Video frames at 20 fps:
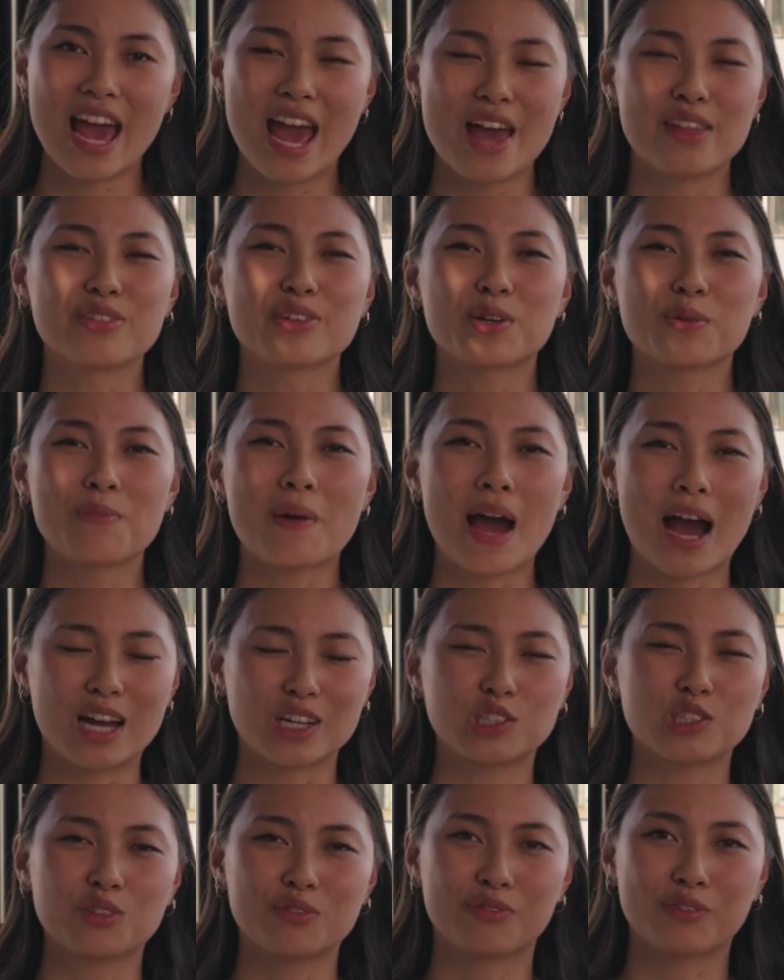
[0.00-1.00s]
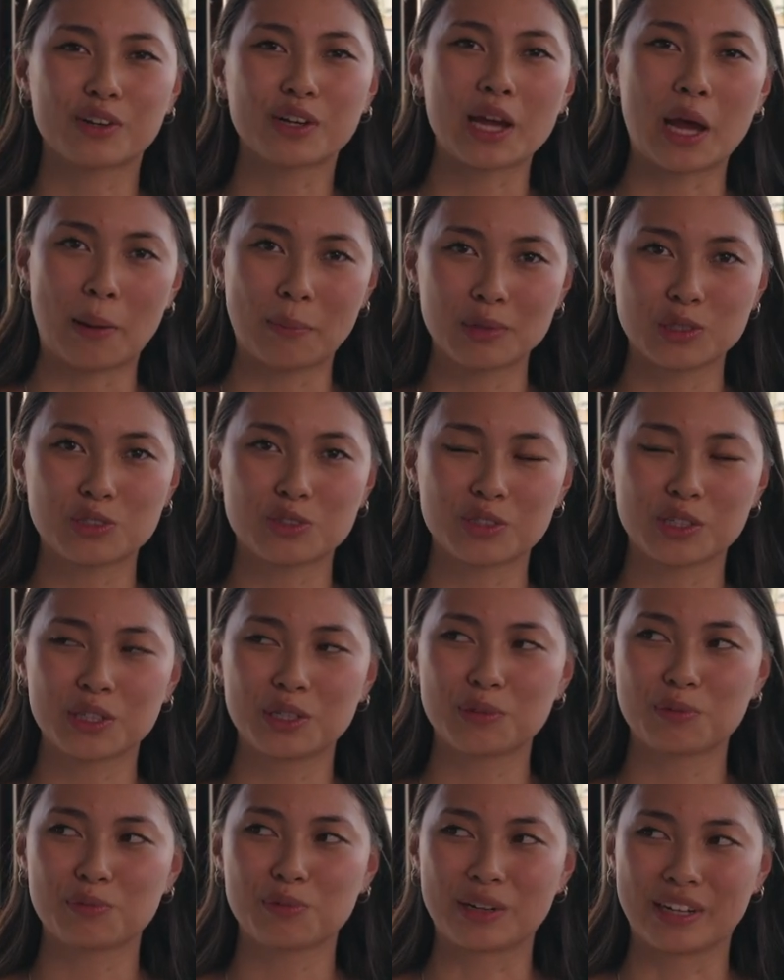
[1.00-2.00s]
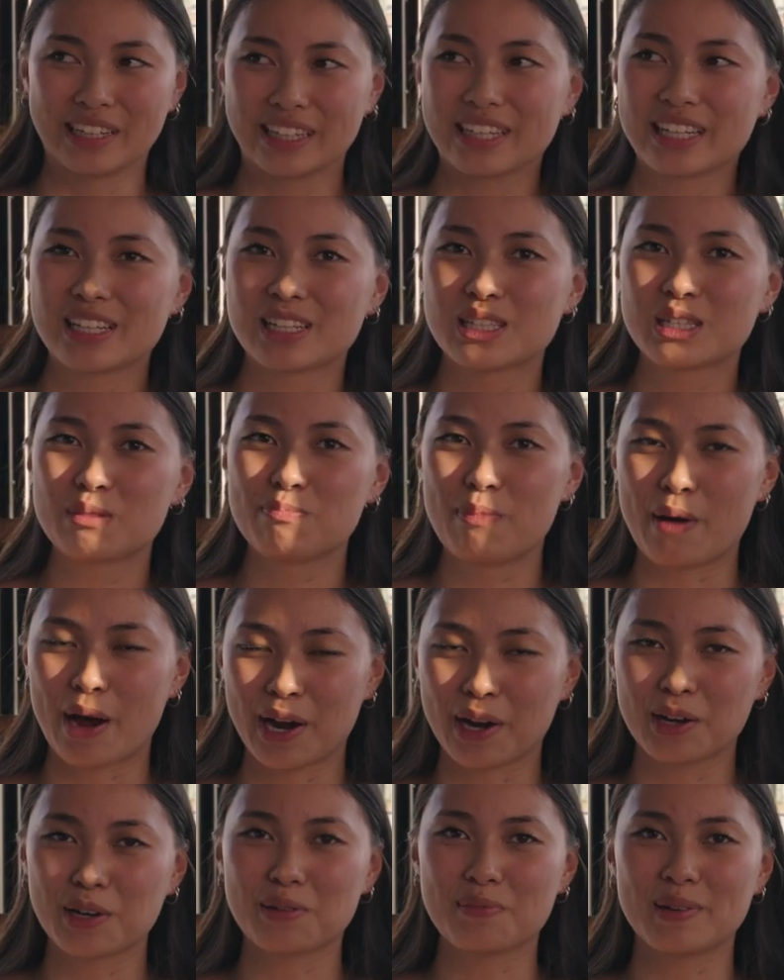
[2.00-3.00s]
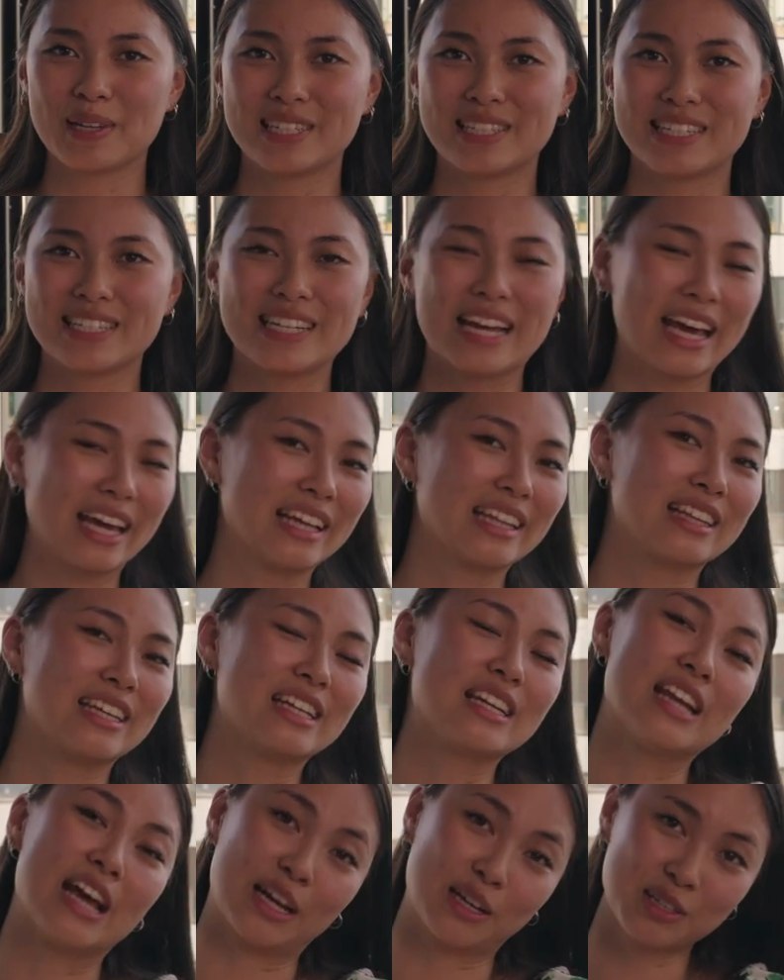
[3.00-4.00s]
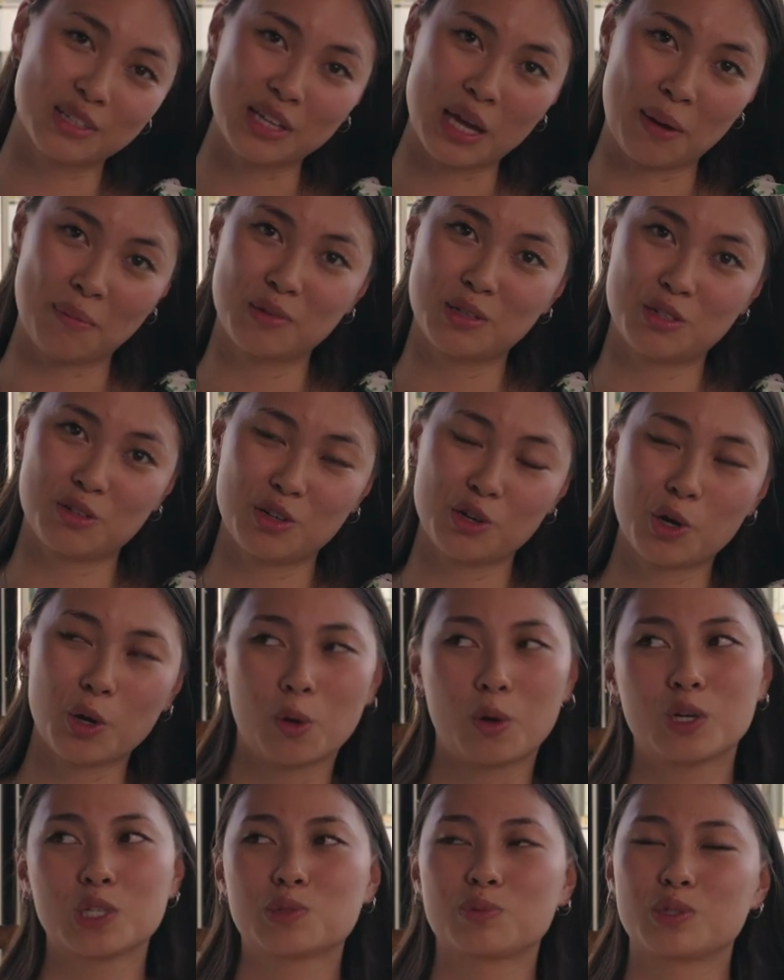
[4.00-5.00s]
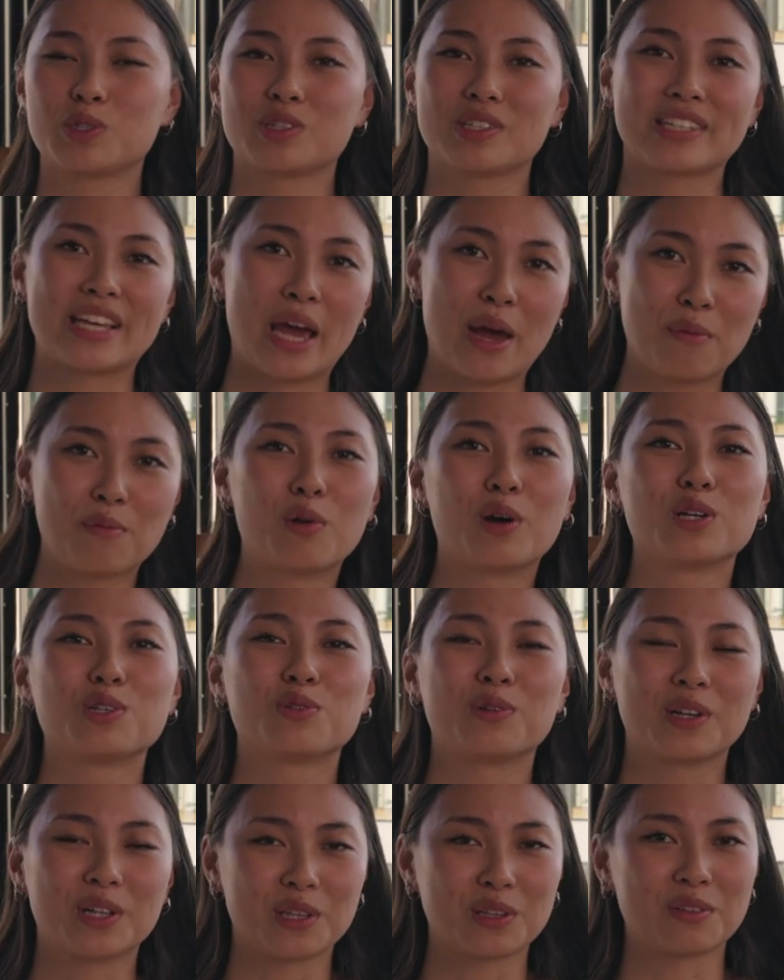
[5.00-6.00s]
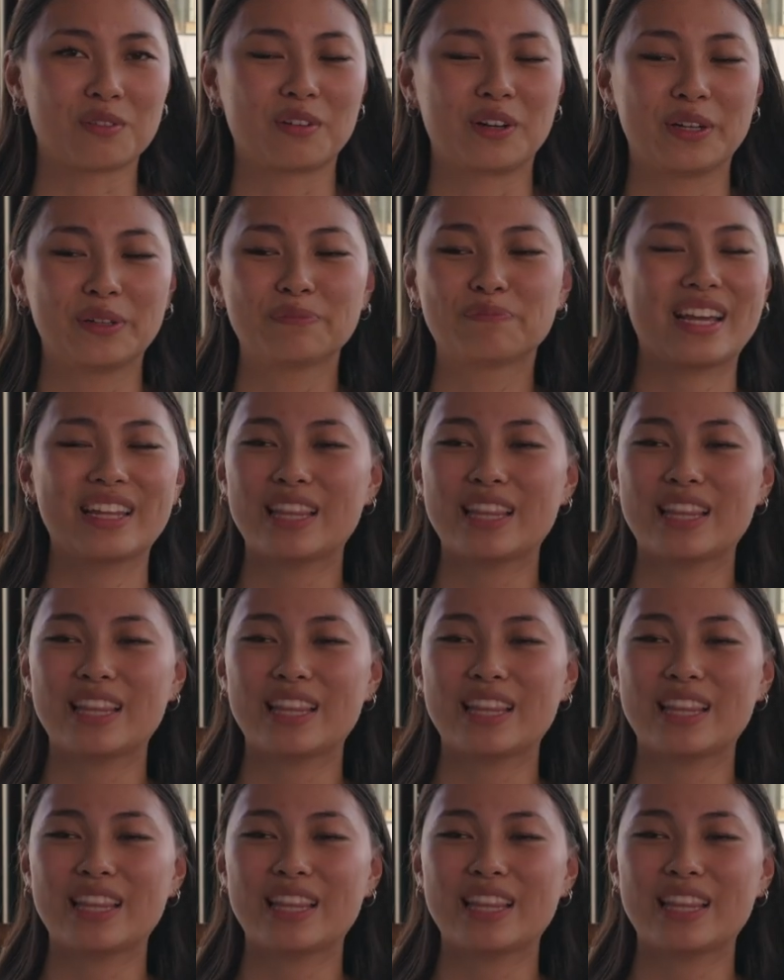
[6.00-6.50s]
and their passion for chemistry really inspired me to take the next chemistry course, which was Chem 123.